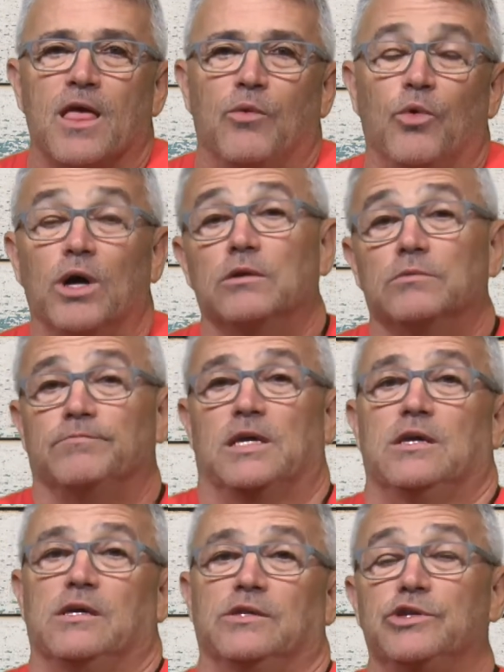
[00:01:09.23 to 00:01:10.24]
Well,
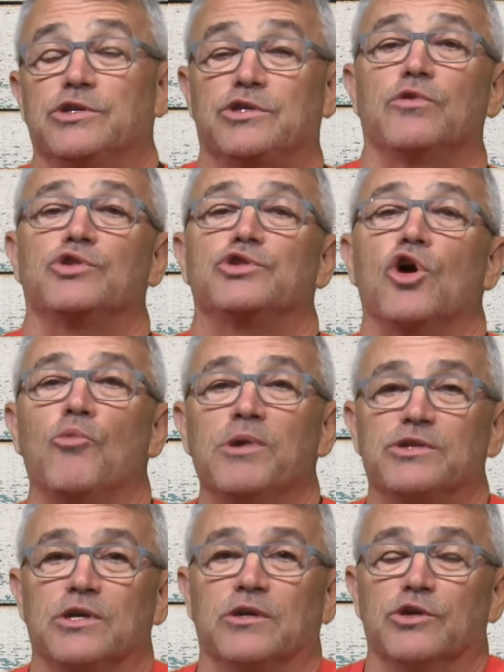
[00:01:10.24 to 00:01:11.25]
just so there's no
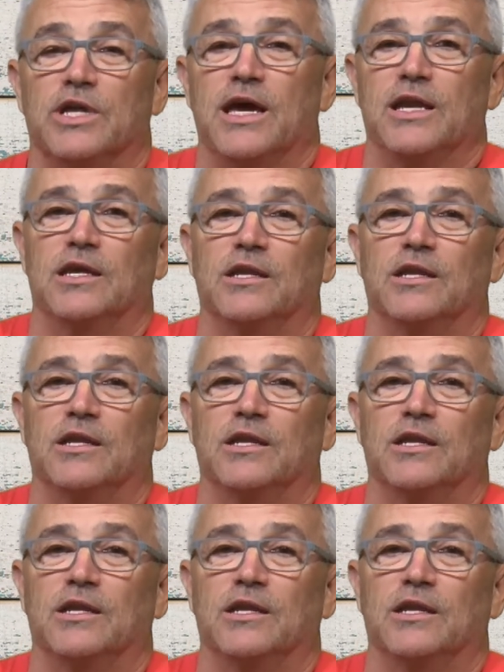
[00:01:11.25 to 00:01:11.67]
misunderstanding,